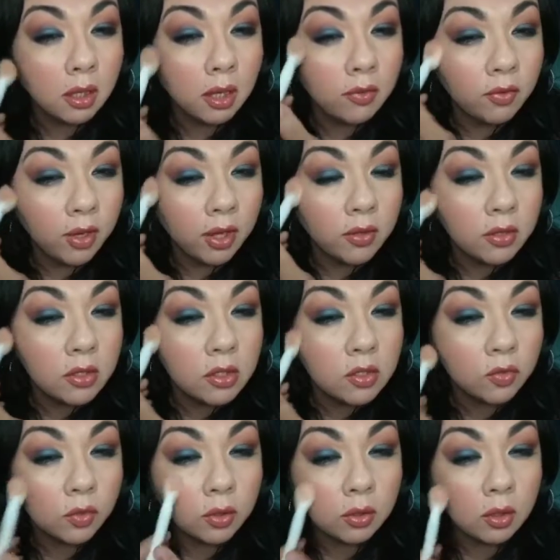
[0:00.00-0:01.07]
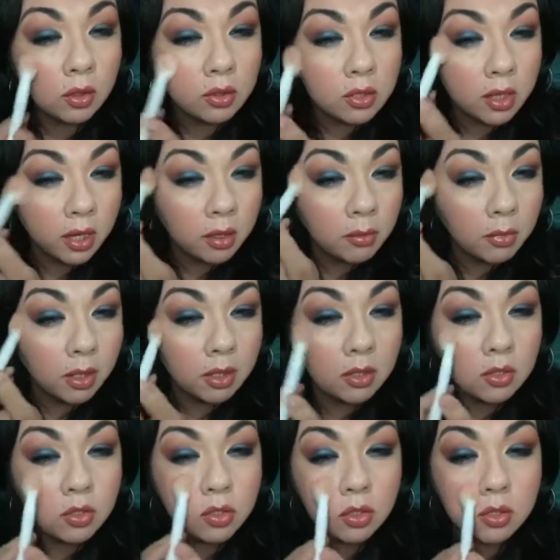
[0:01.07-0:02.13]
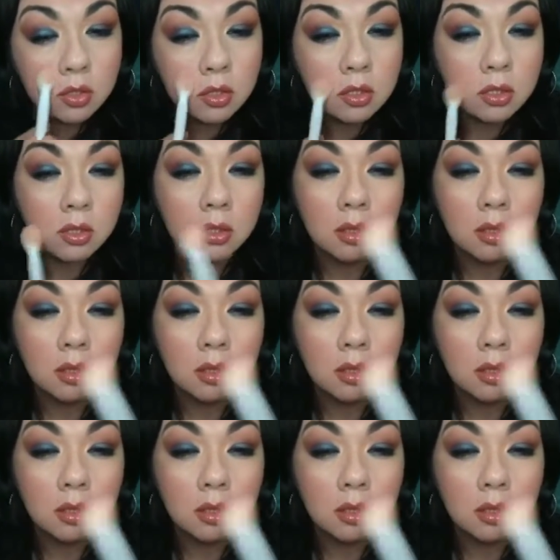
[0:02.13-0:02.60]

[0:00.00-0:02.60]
I've had this for a long time and it's just,